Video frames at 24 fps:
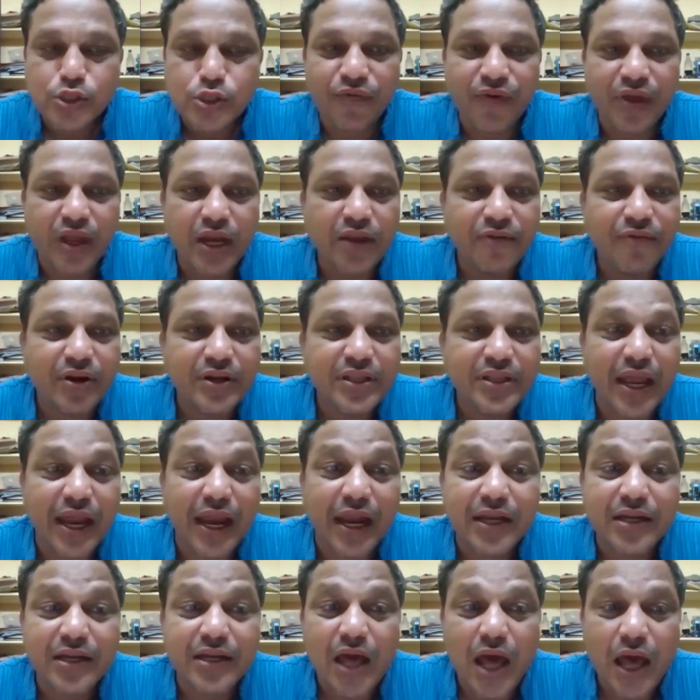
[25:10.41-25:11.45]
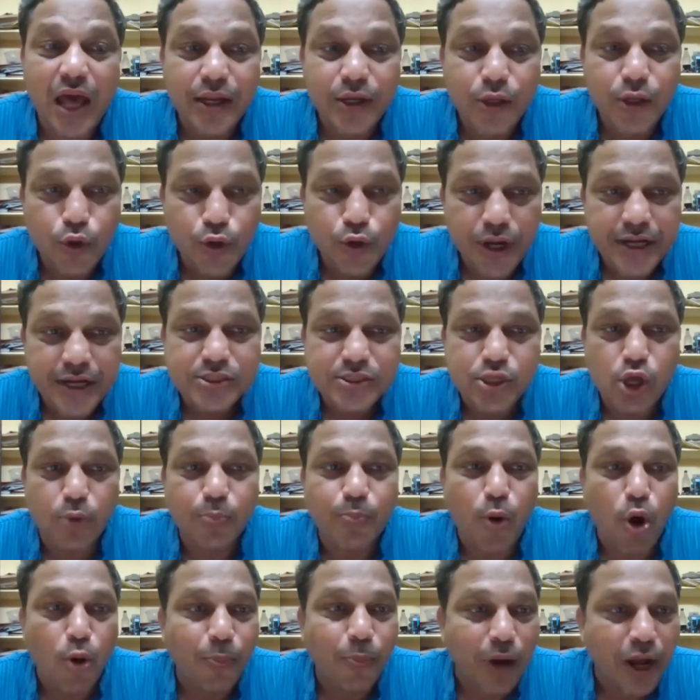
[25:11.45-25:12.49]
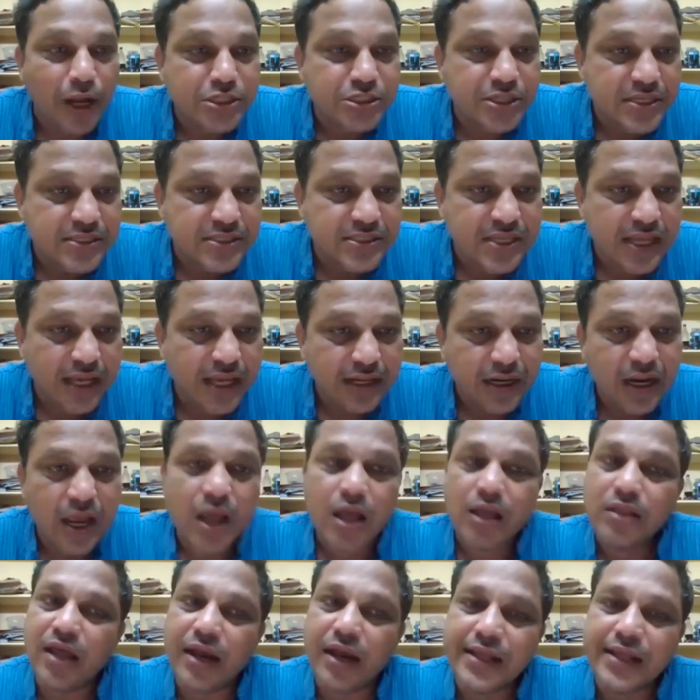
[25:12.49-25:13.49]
So wherever the entire units or population is there,